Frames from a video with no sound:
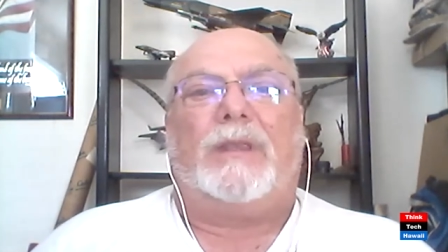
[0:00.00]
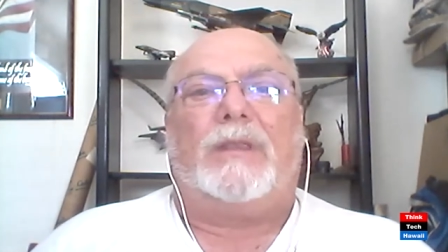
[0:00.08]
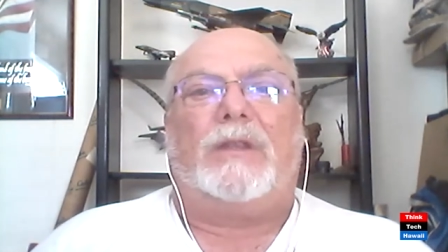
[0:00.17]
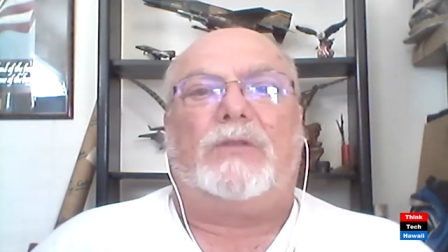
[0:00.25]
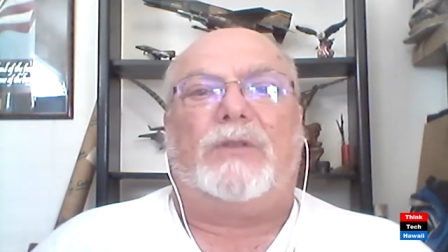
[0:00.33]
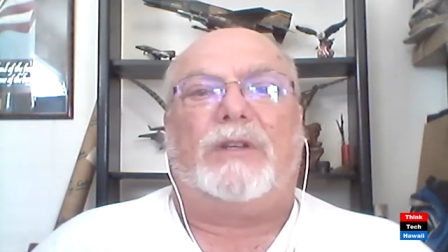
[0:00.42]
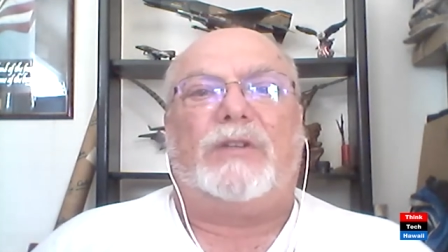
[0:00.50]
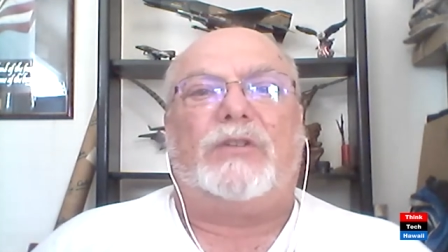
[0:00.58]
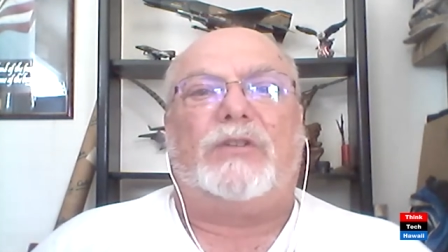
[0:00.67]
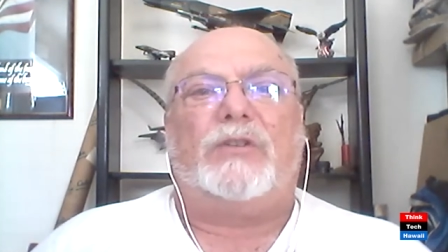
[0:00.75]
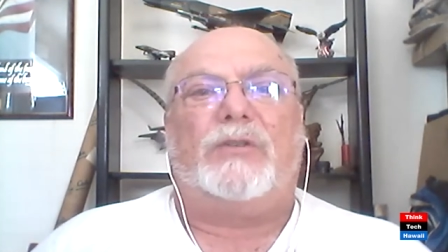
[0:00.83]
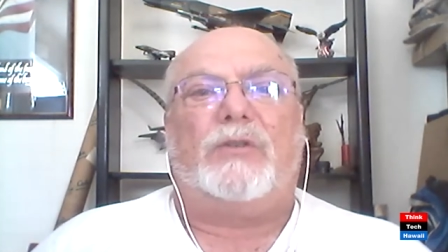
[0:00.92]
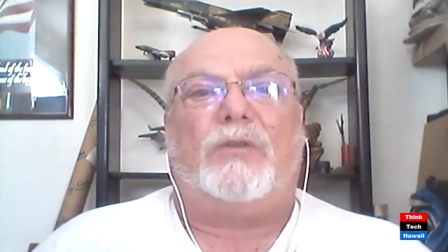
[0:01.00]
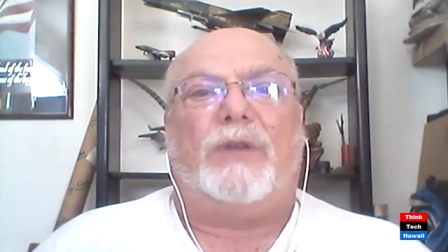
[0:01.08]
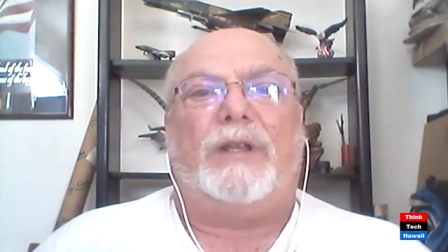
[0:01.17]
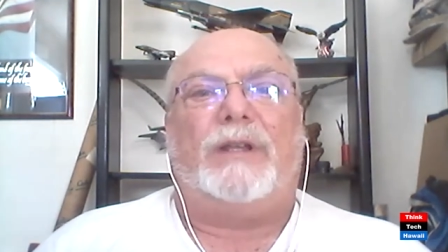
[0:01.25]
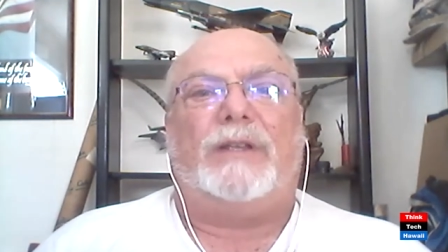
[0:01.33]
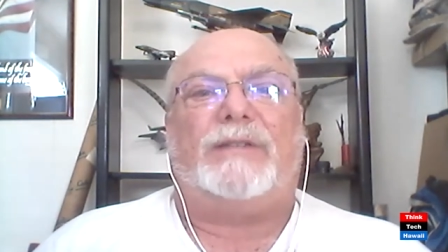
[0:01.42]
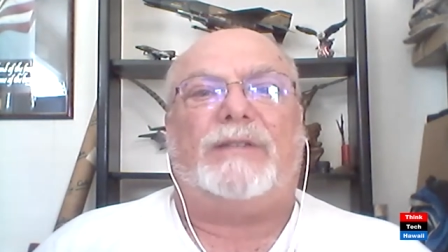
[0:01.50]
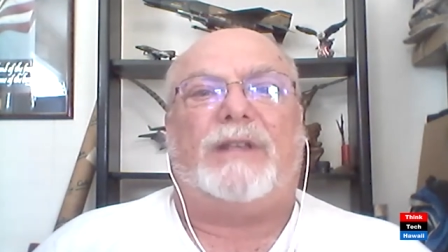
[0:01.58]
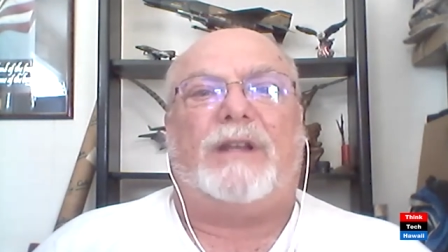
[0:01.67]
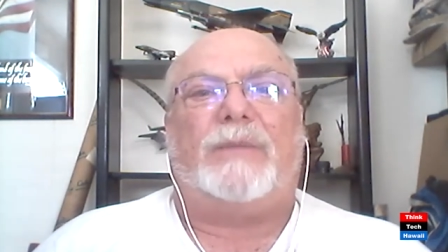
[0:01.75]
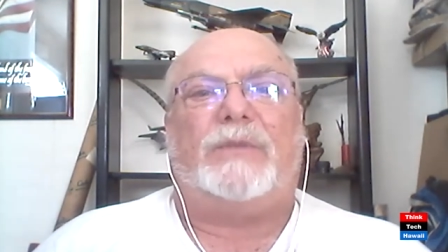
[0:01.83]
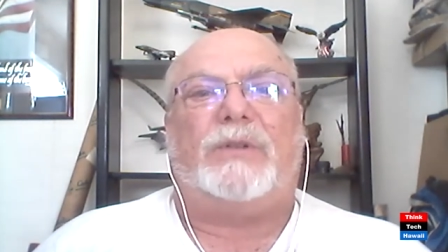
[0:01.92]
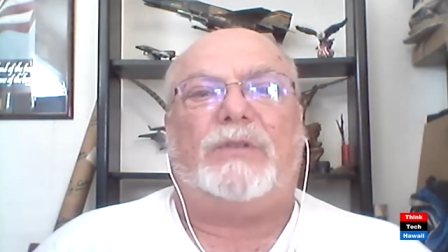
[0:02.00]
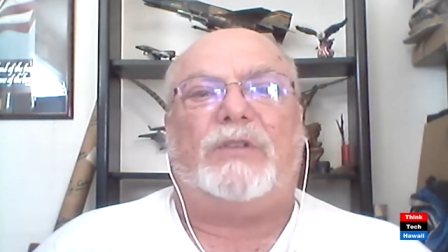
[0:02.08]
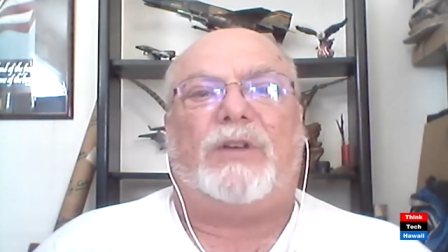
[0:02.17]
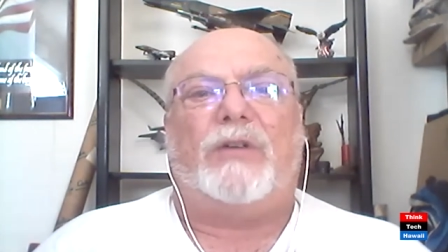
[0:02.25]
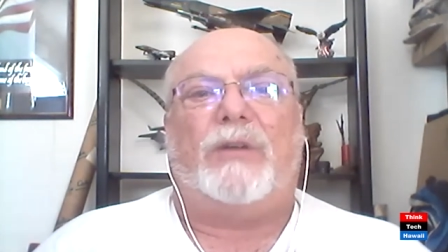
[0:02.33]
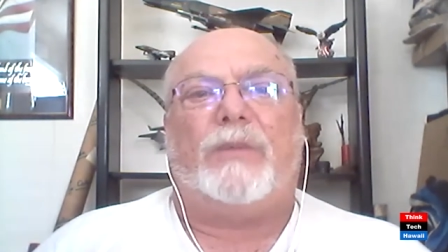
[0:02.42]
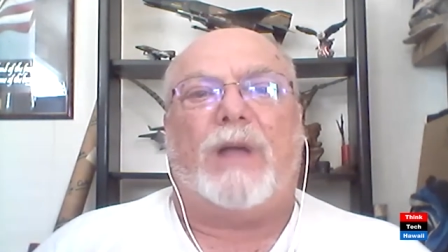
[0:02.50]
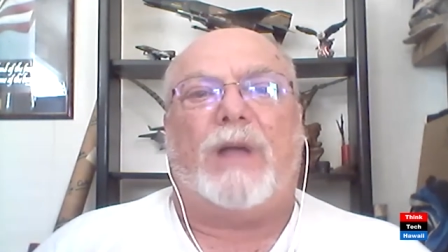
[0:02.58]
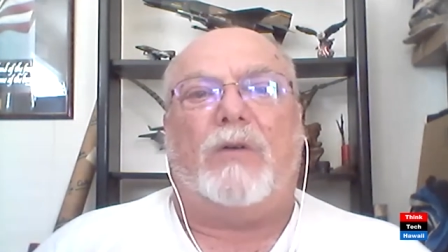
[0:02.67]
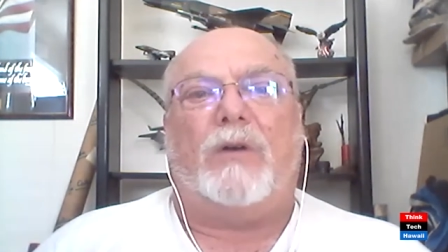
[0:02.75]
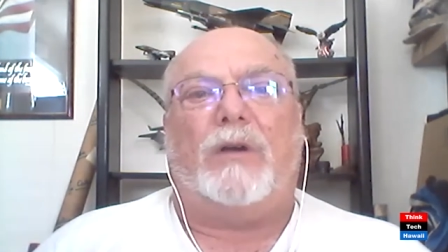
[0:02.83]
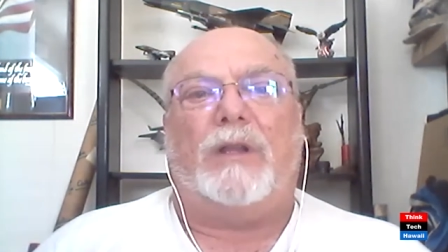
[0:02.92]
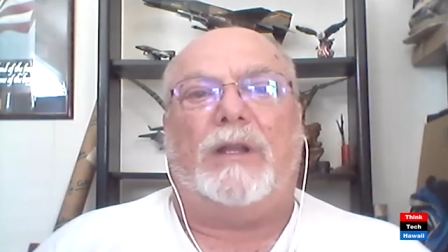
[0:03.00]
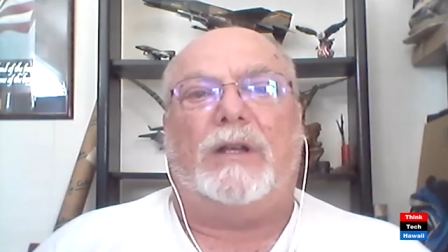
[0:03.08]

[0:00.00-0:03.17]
The traditional grid is set up to generate power in a